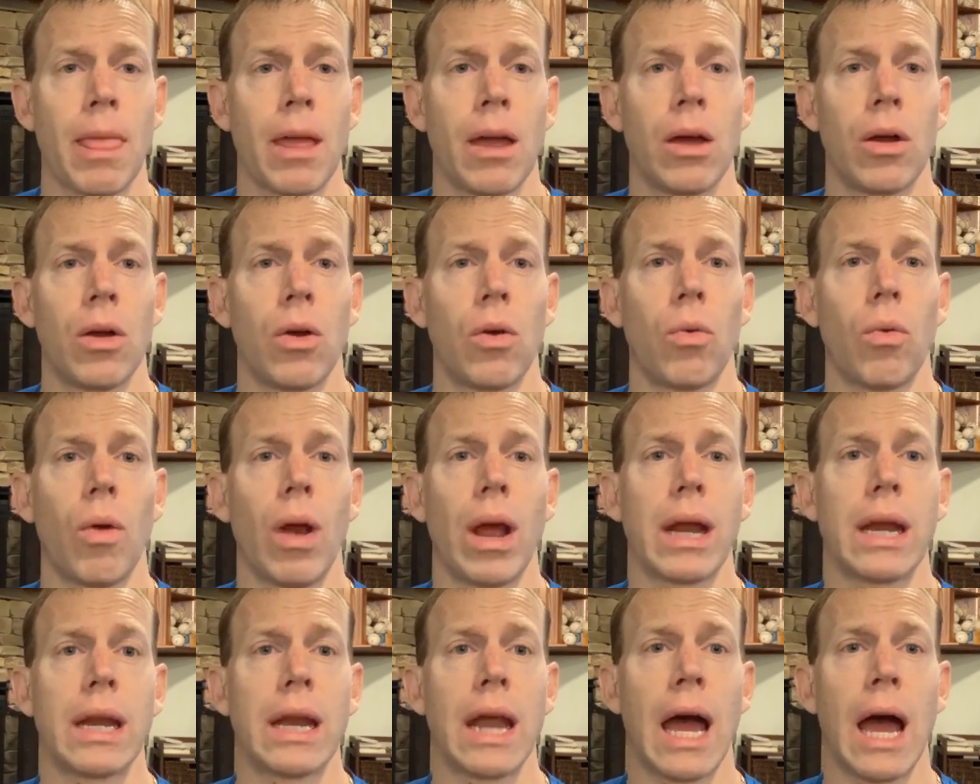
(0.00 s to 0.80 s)

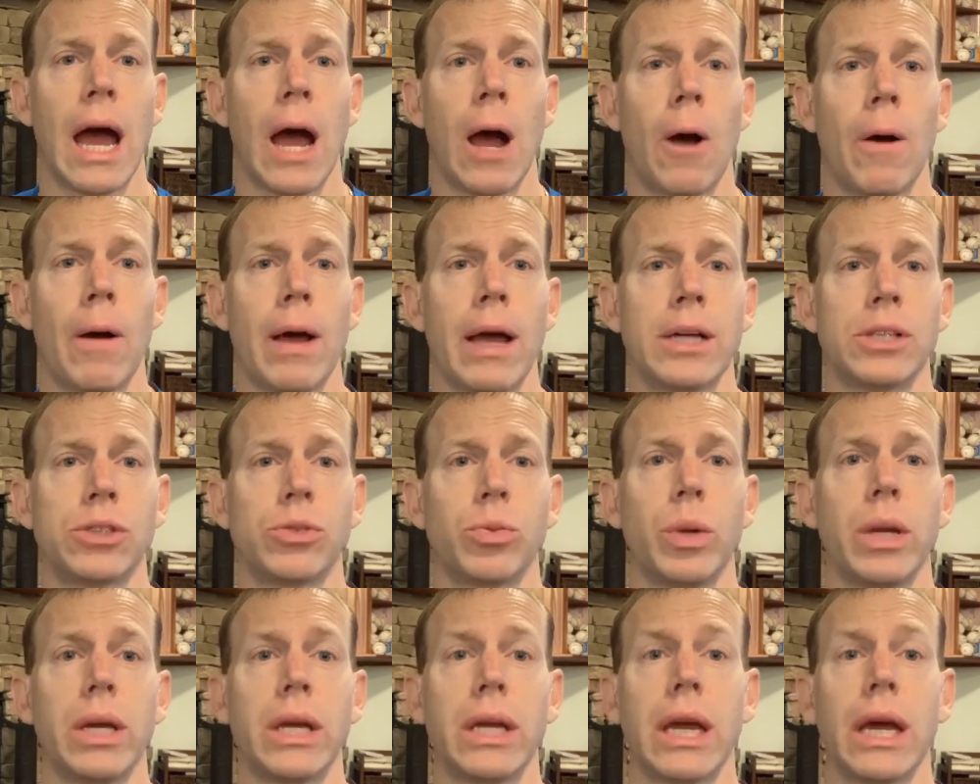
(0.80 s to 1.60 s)
right now as
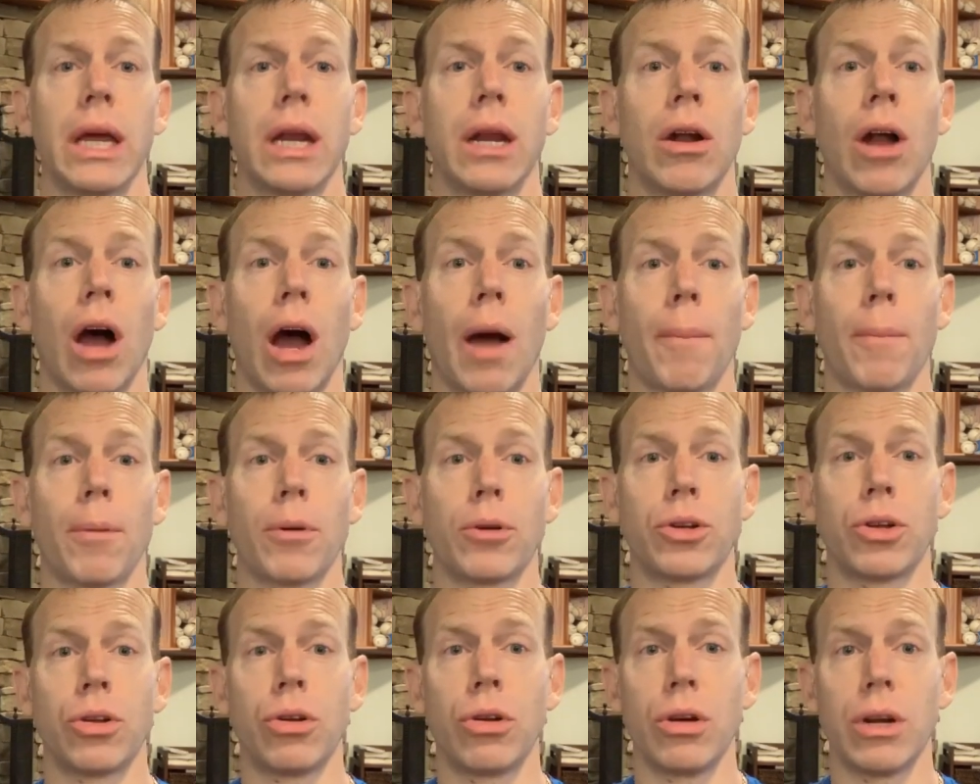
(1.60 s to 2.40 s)
we get an
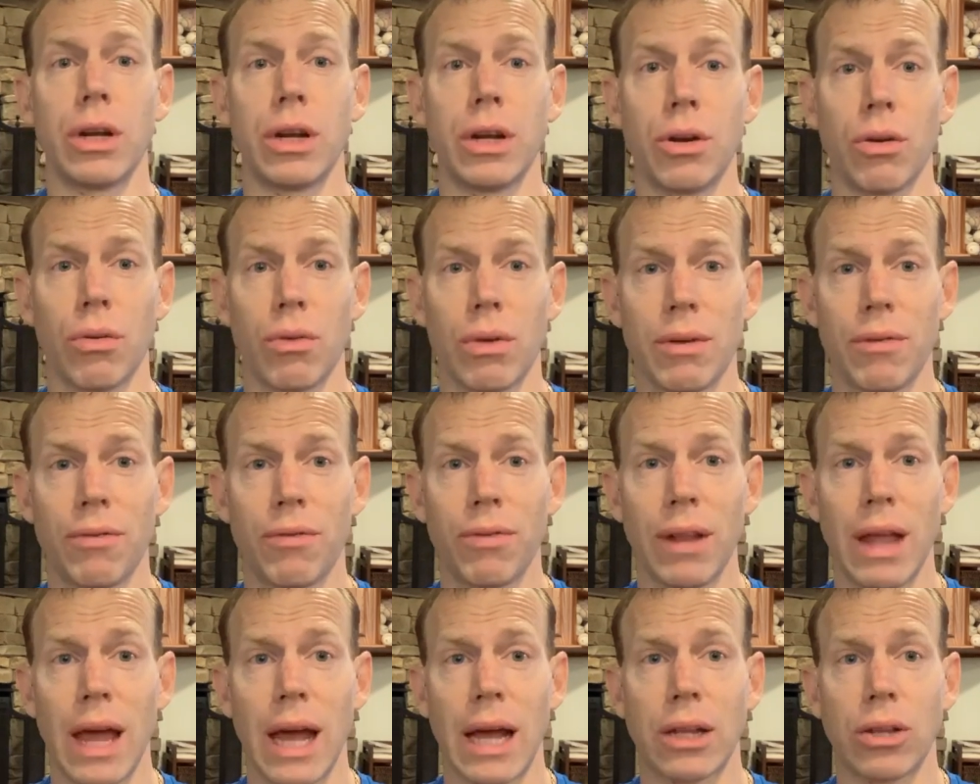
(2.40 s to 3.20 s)
opportunity to
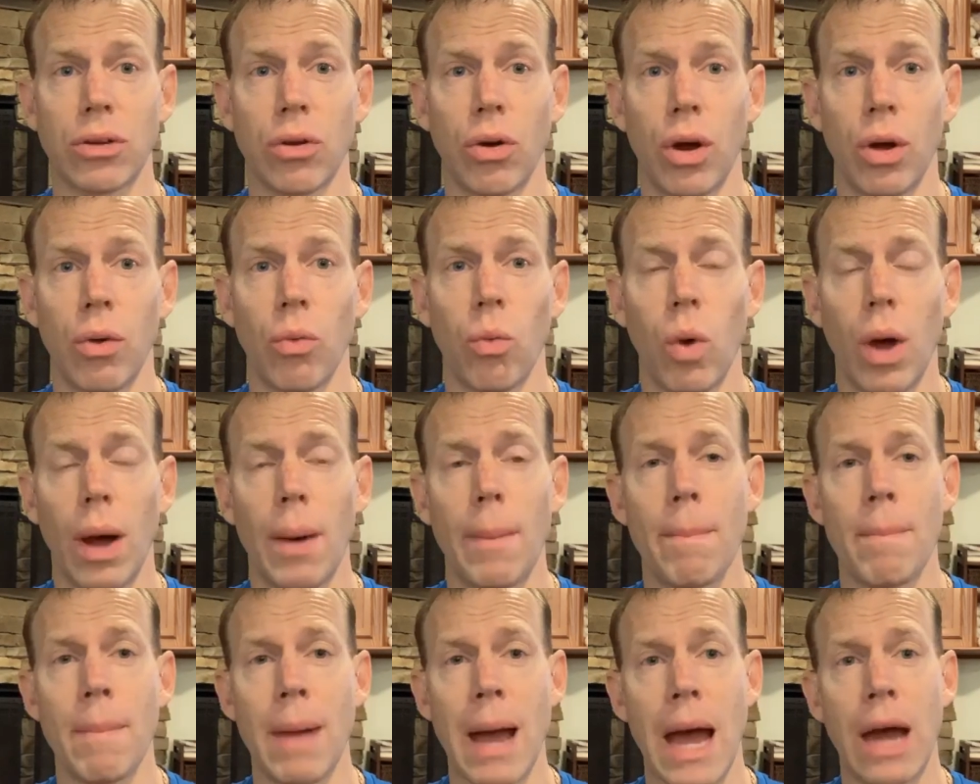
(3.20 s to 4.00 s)
reflect on
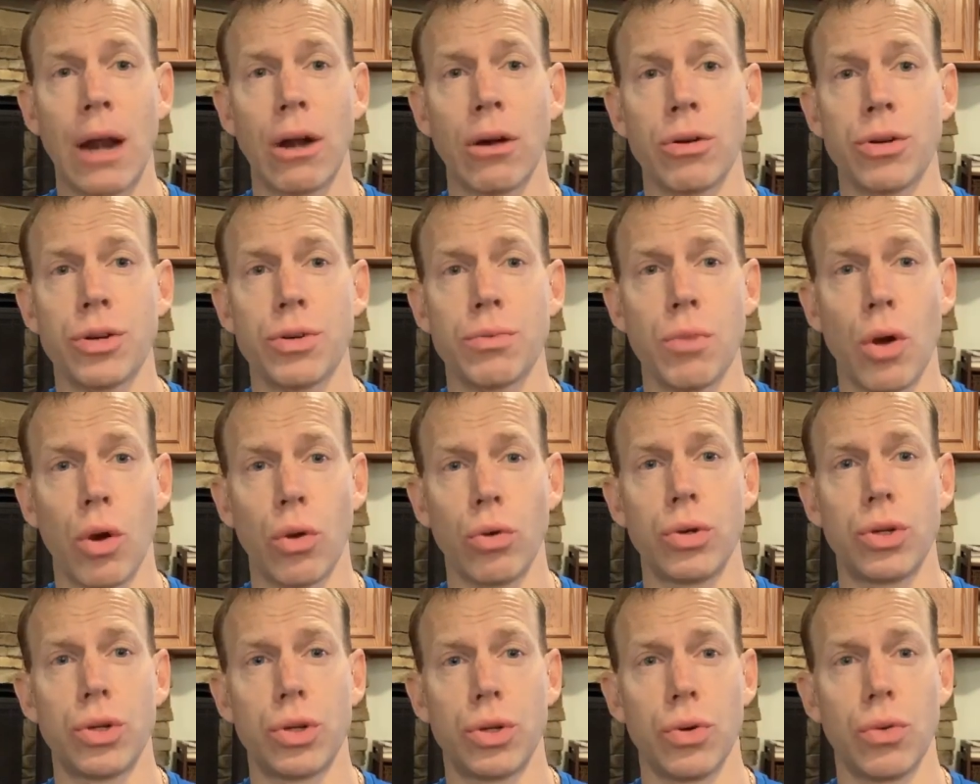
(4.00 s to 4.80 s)
what matters
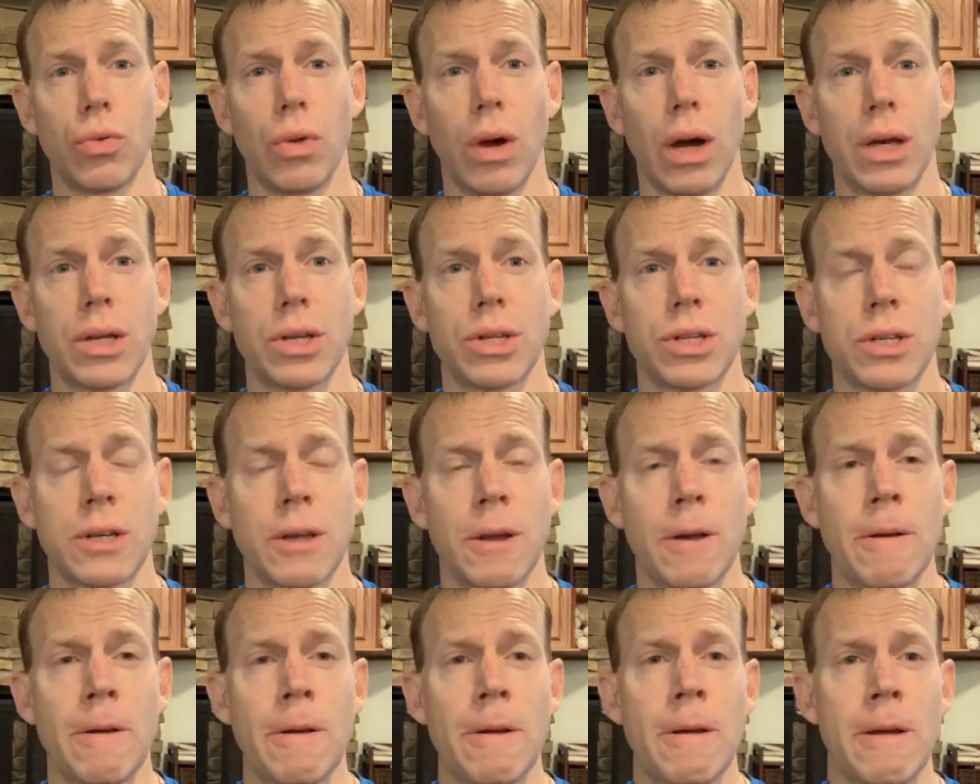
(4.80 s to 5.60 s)
most to us
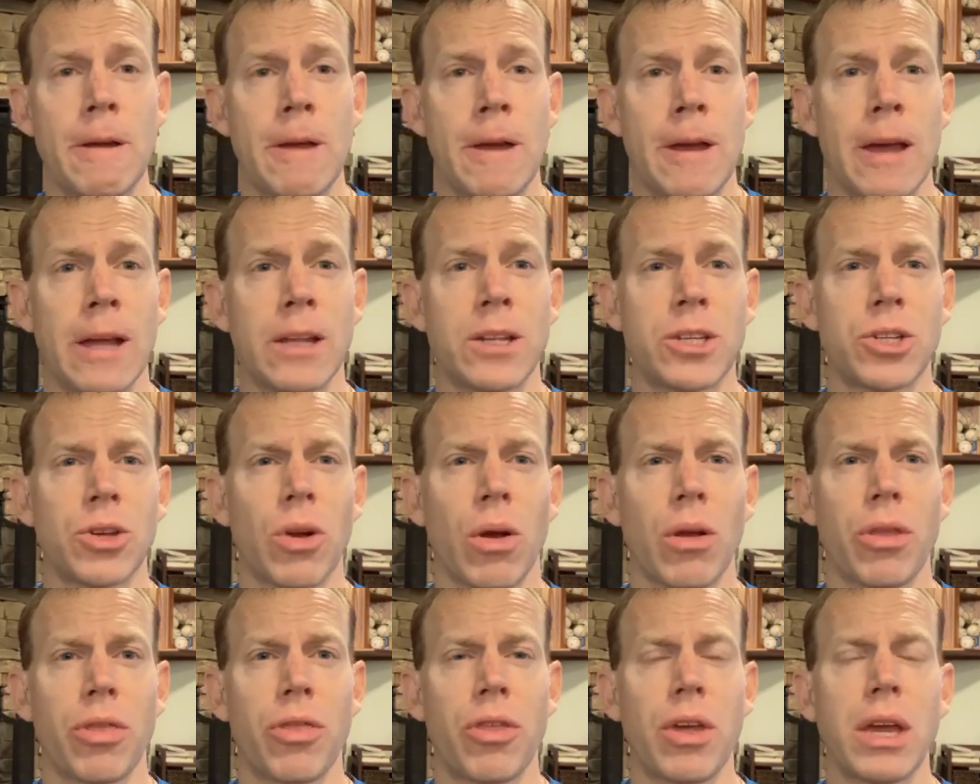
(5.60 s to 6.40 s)
and
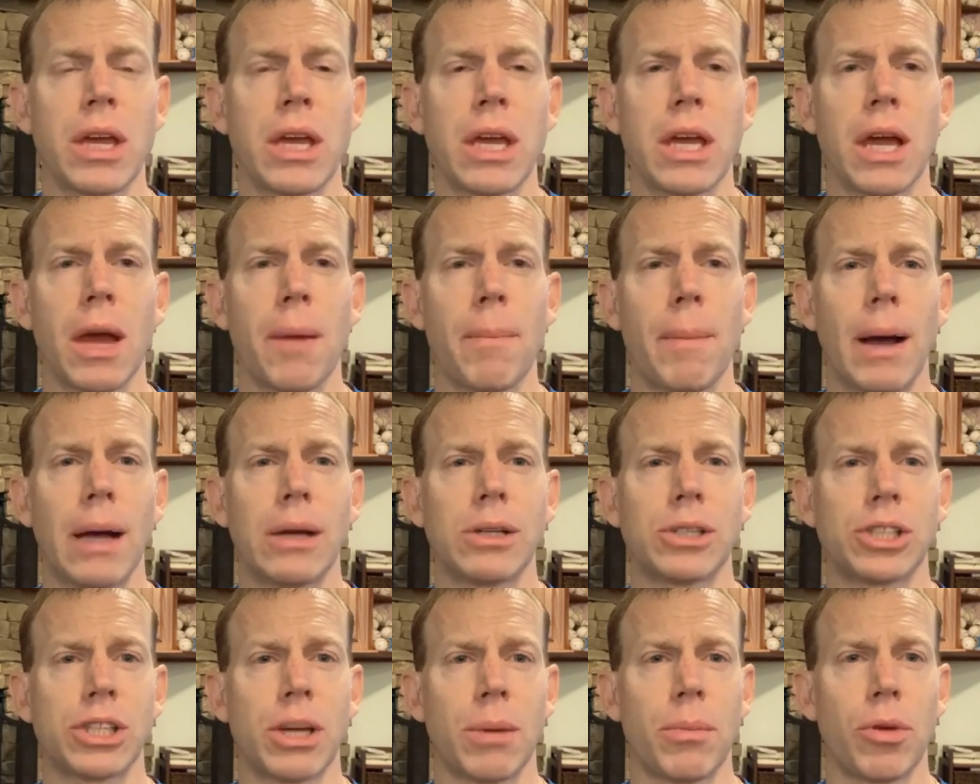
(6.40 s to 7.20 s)
start thinking
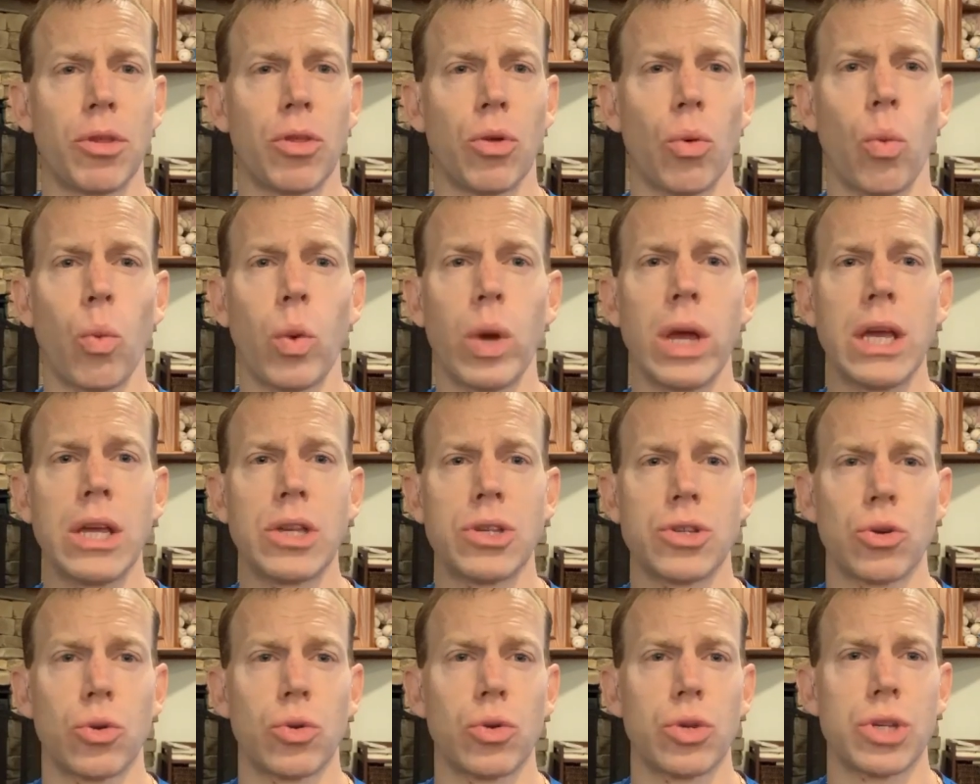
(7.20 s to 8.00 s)
about some of the
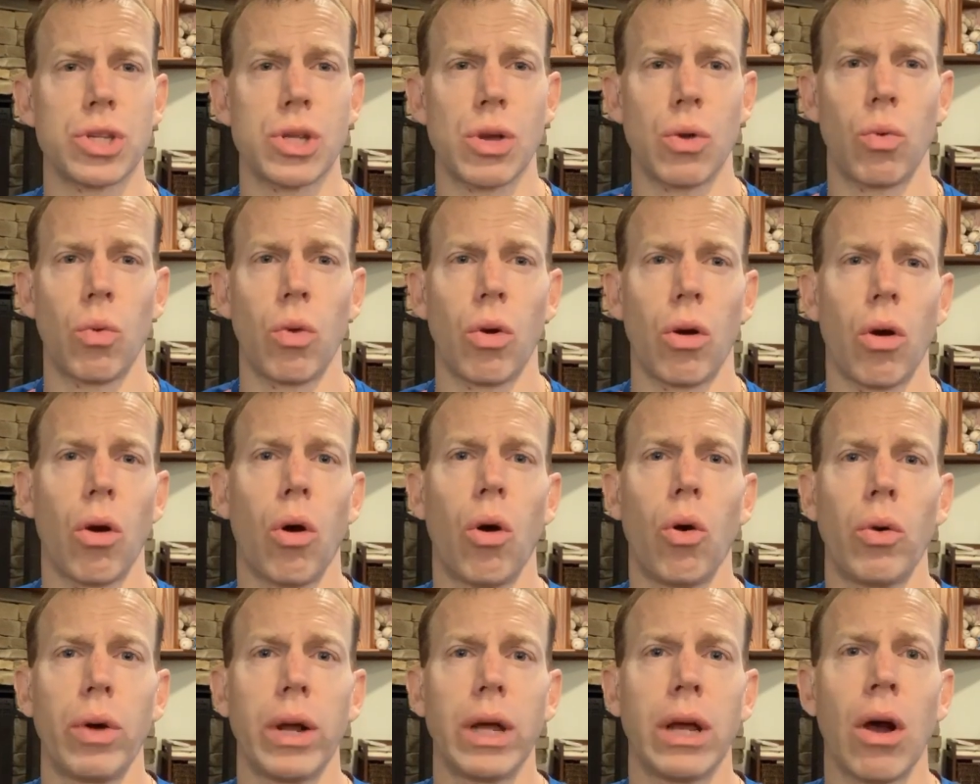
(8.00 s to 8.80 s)
weasels that we're
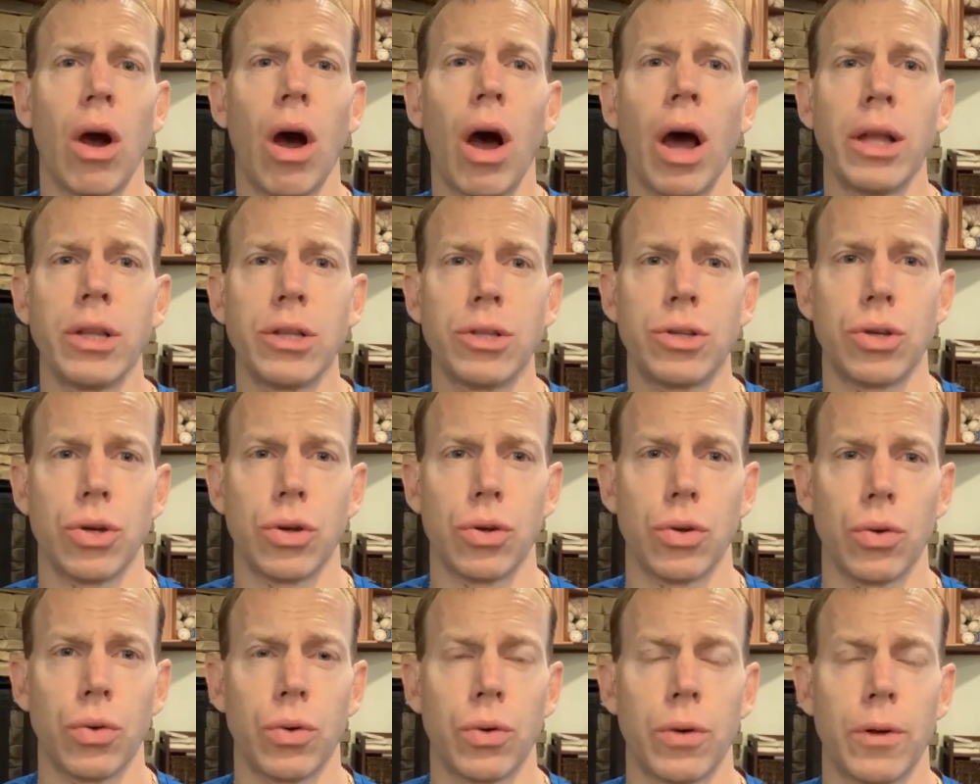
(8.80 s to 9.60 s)
holding on to